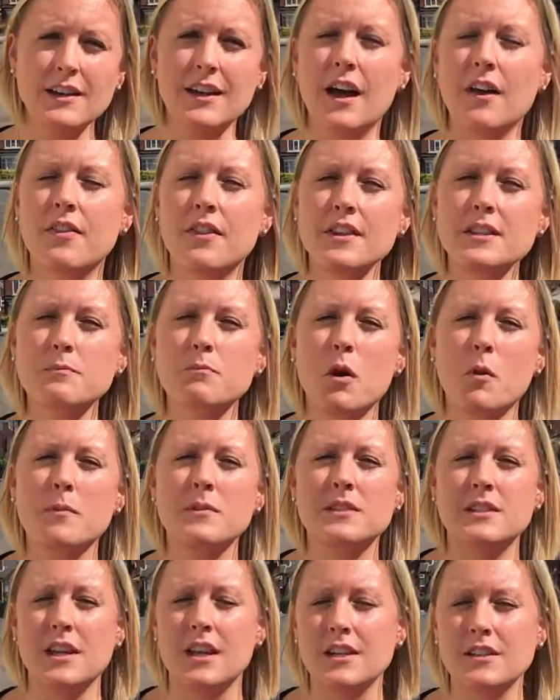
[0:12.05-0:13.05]
Now this
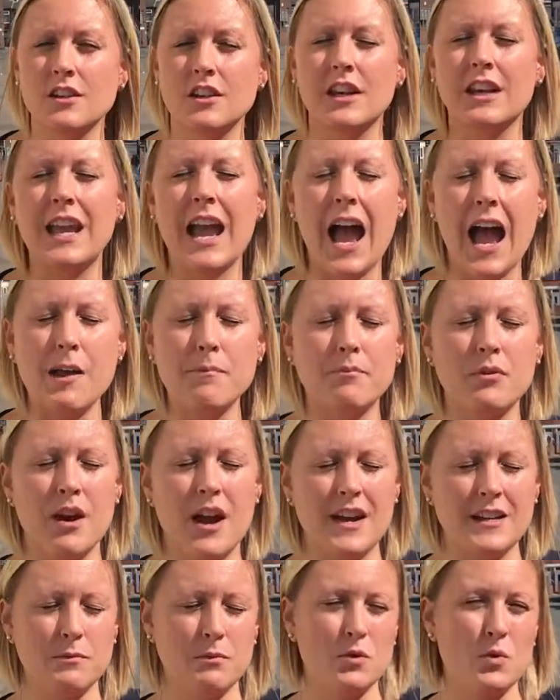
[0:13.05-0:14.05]
property is on a guide
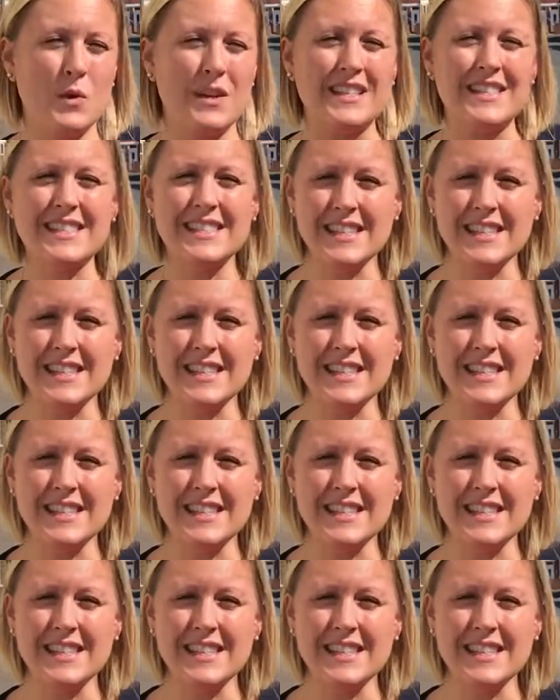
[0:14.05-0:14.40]
price between